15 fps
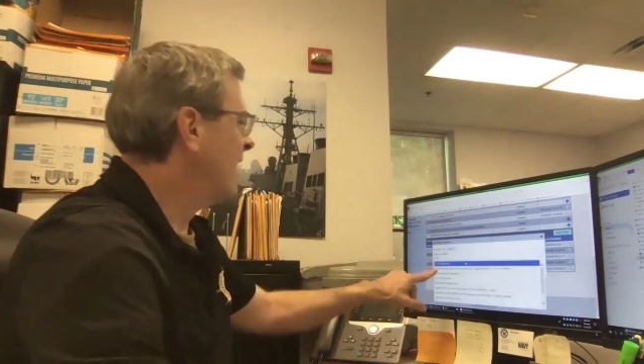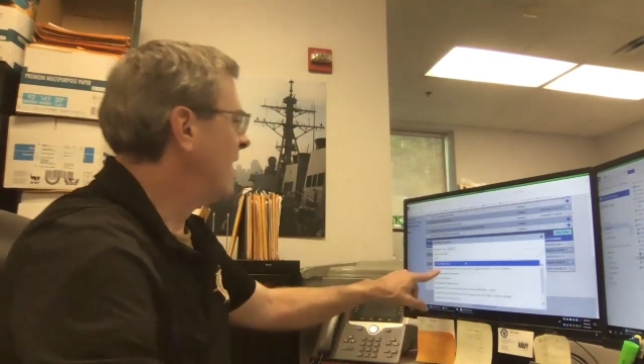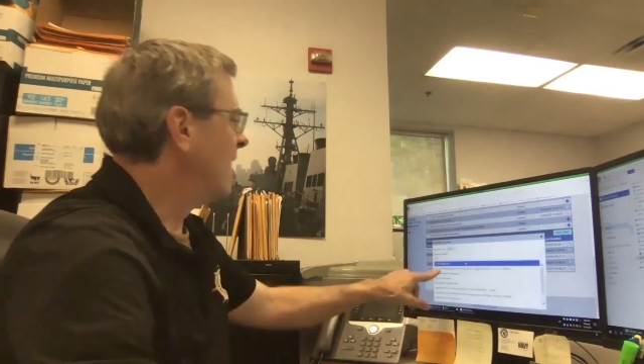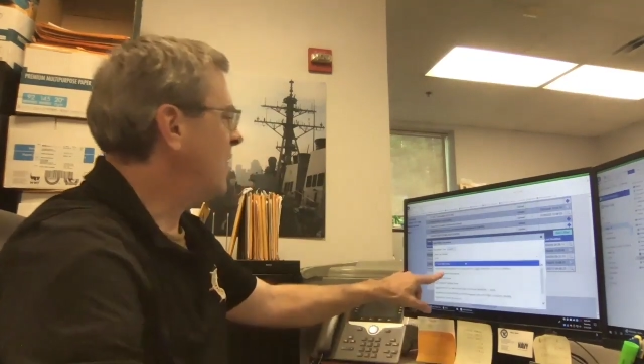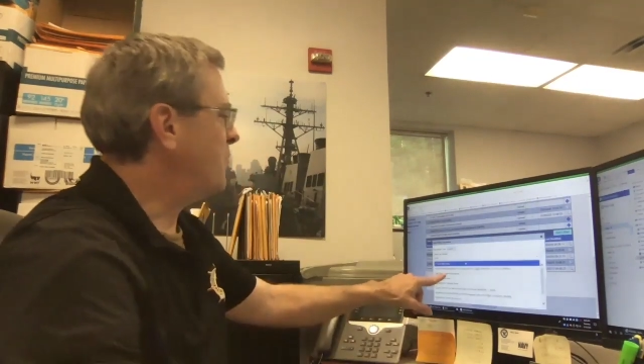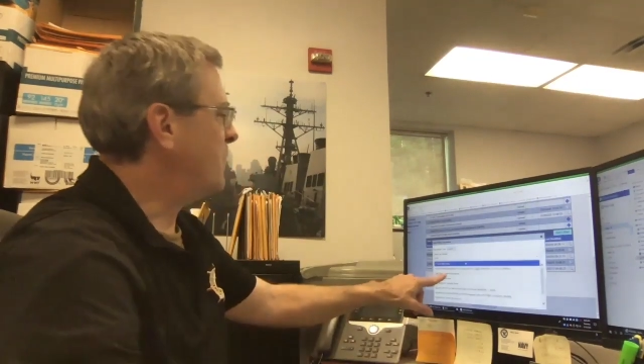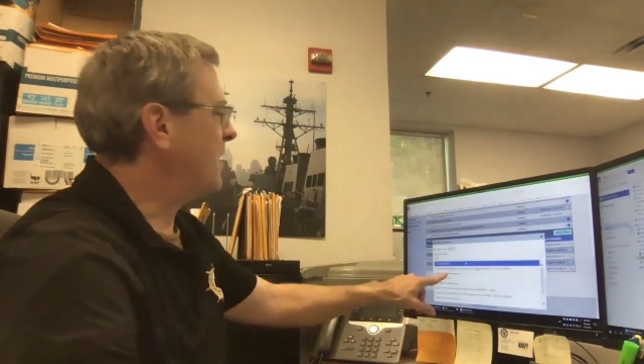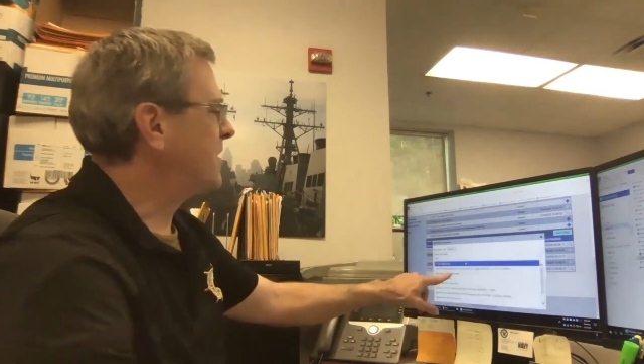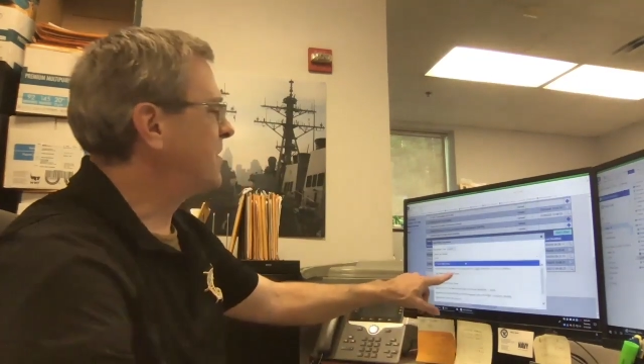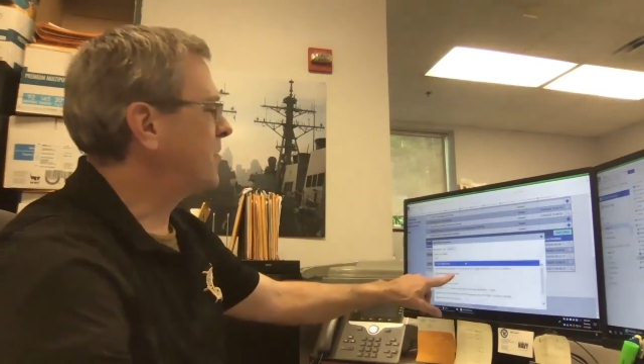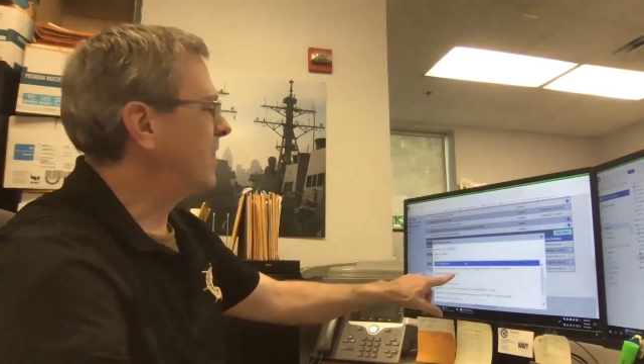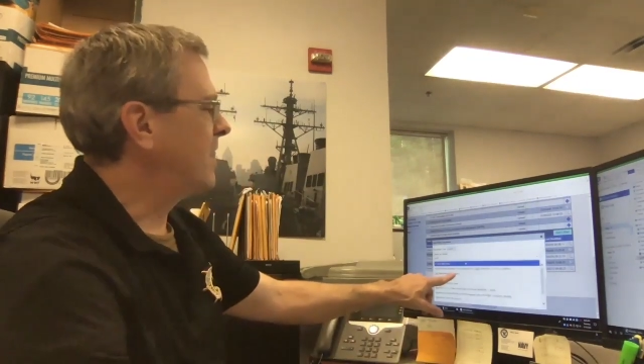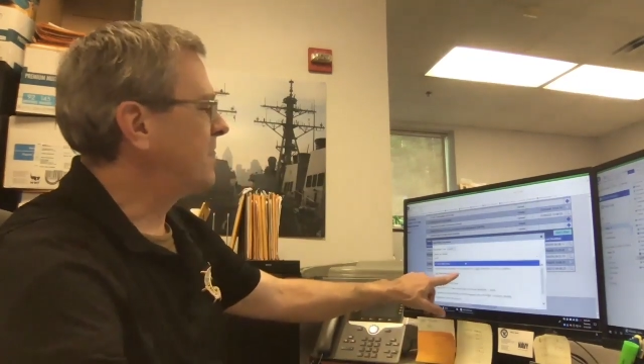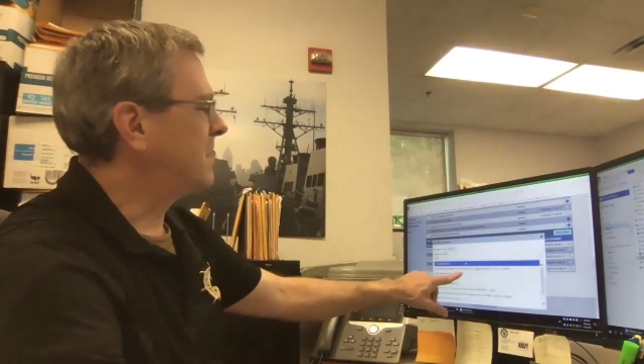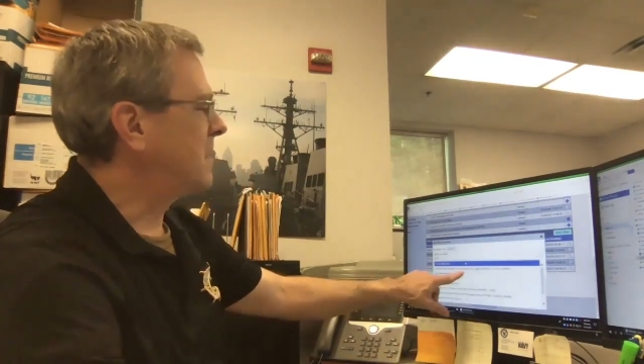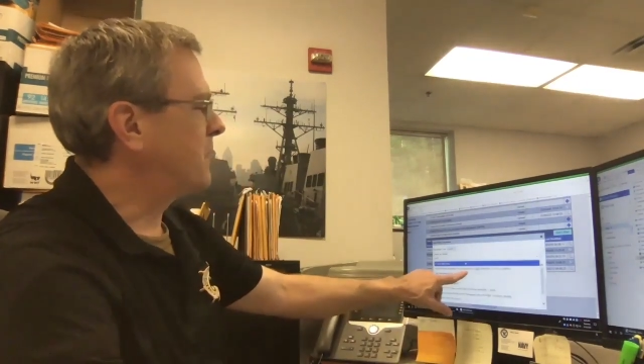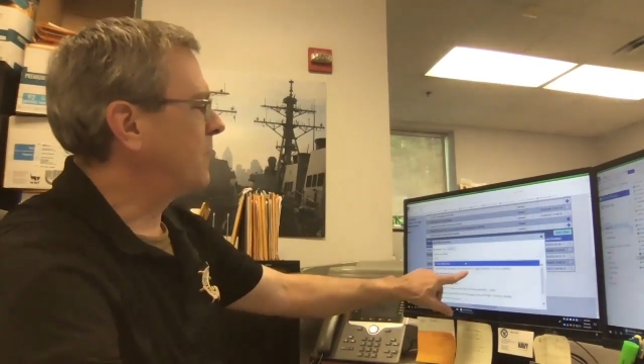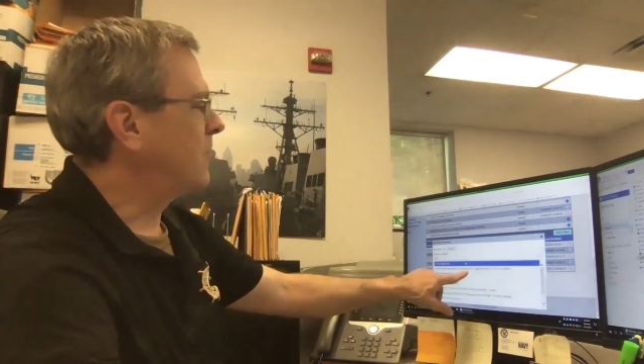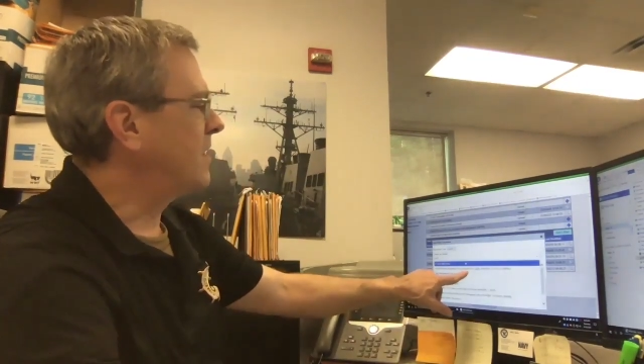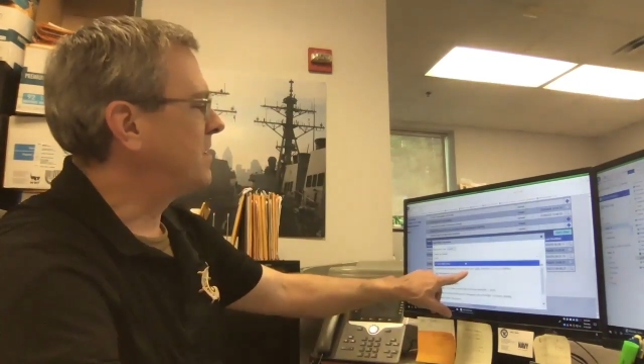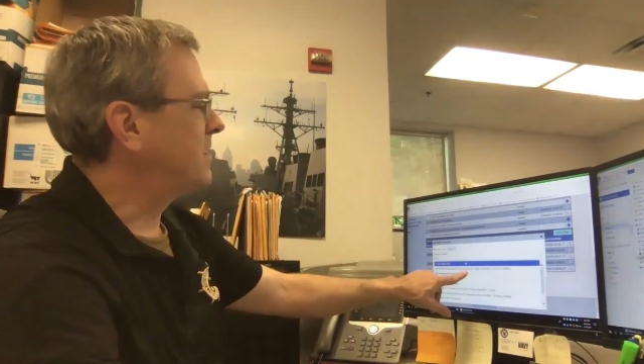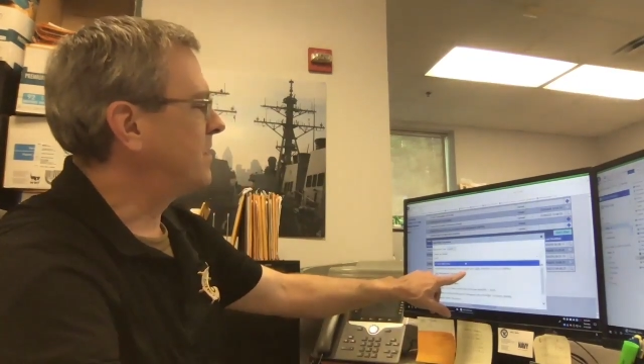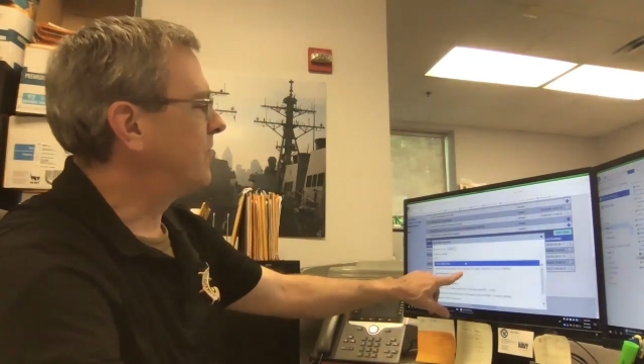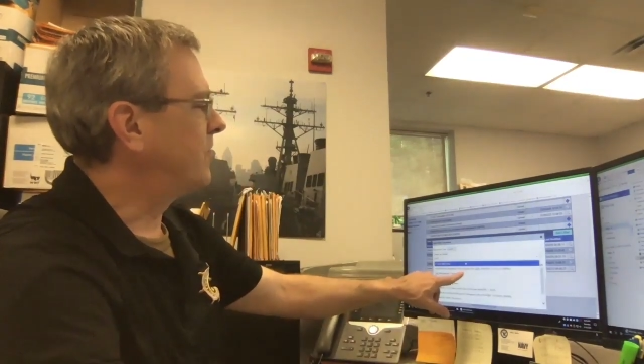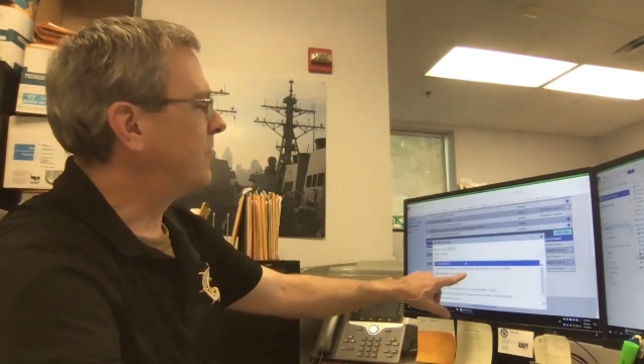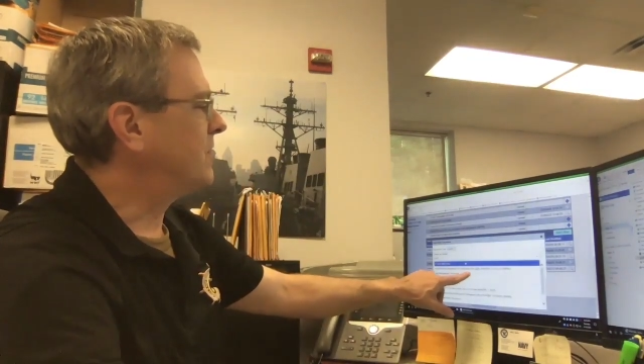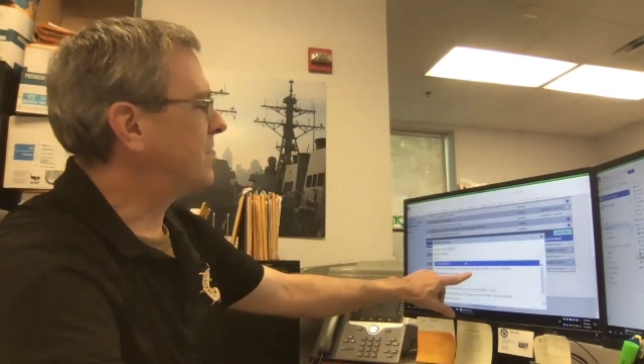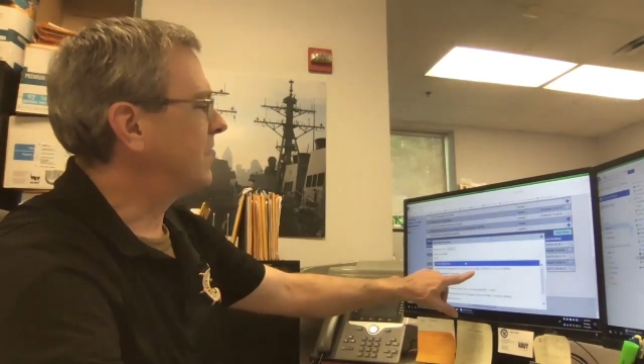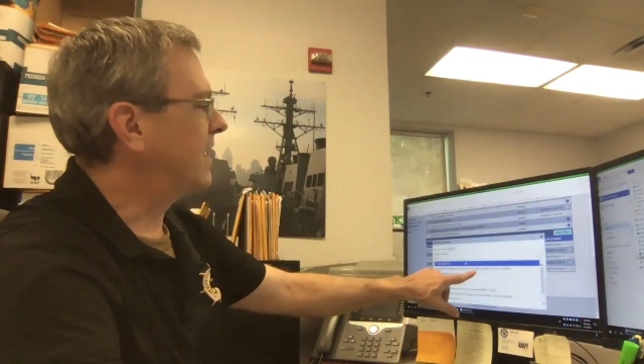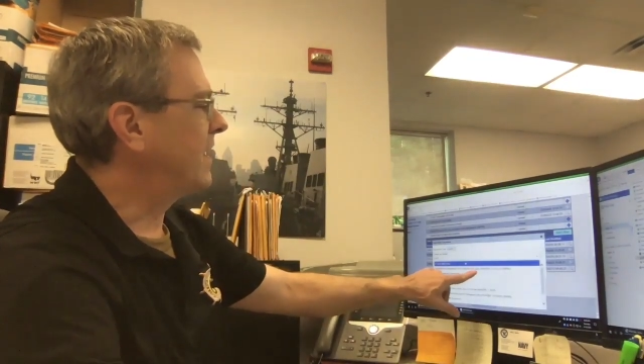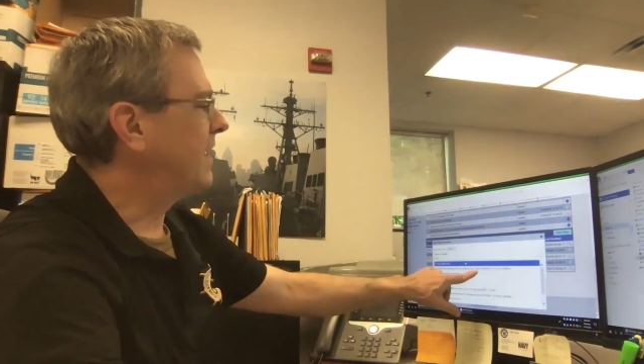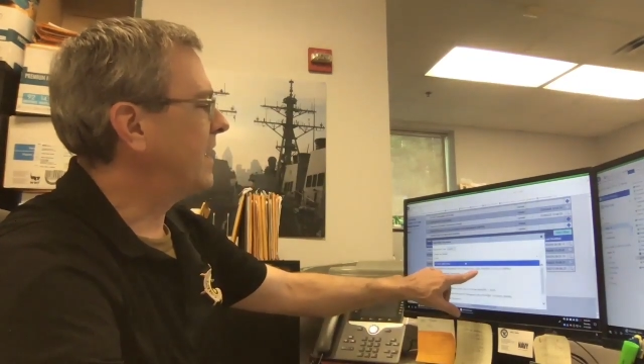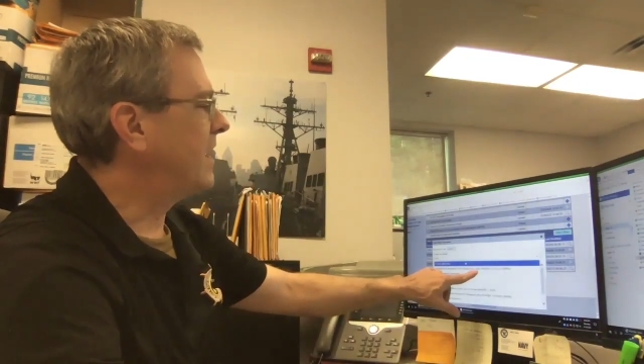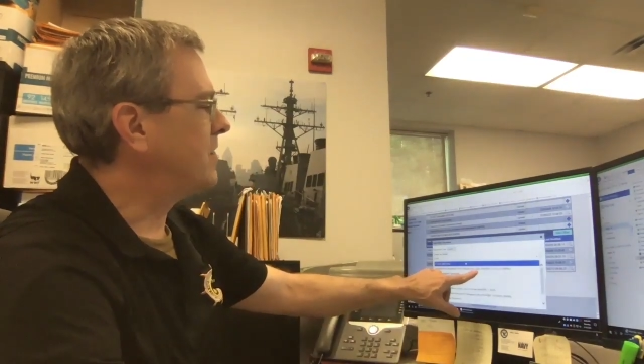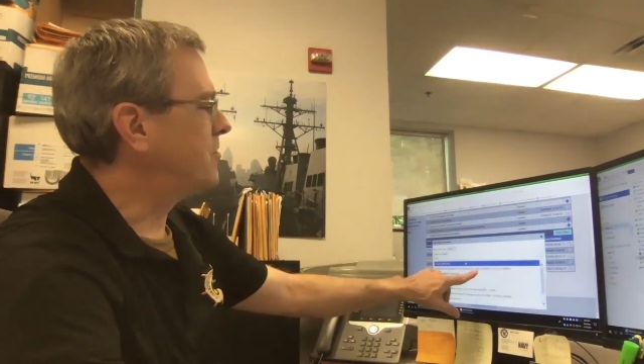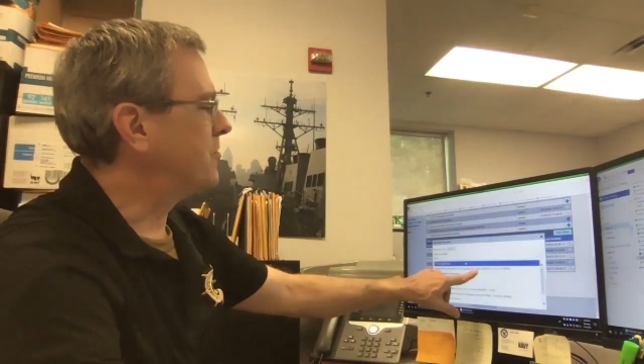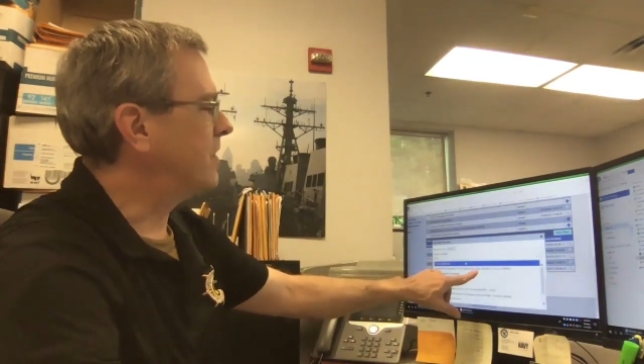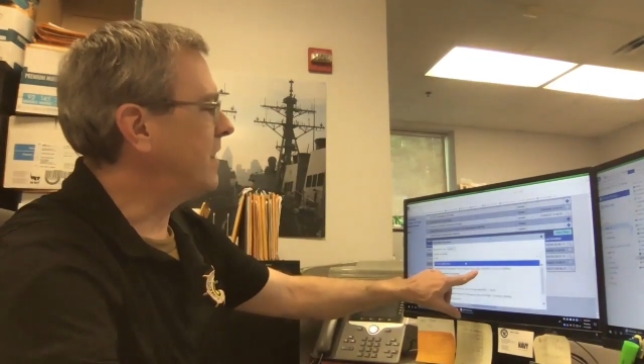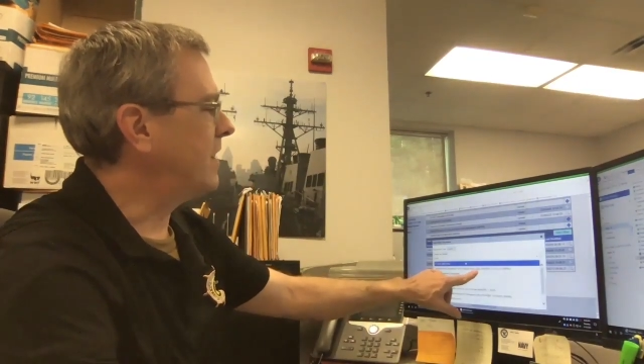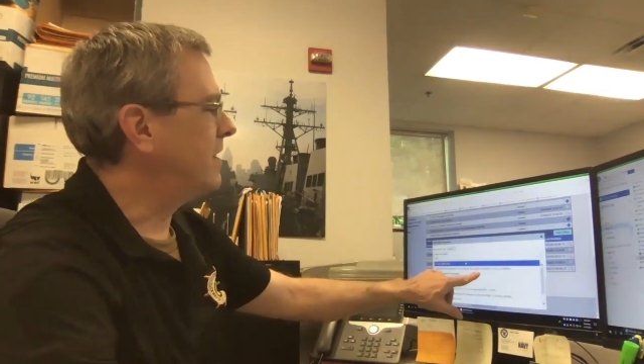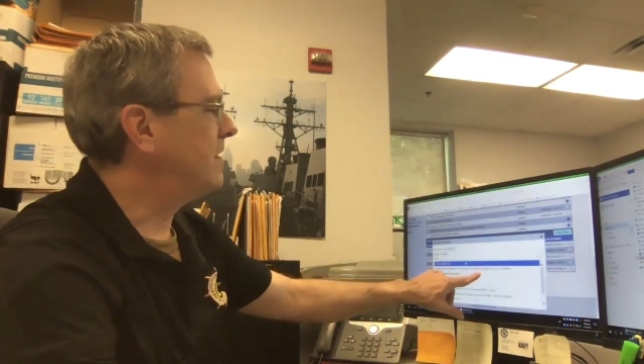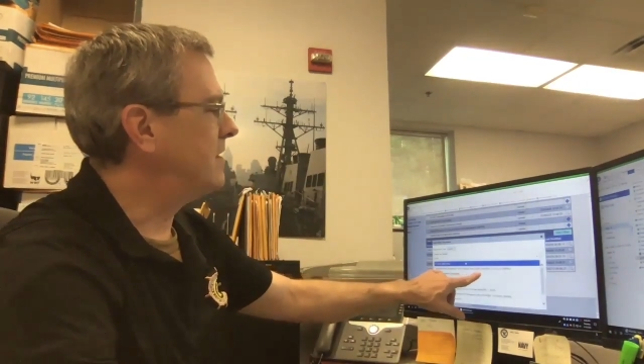Administrative Separation from Delayed Entry,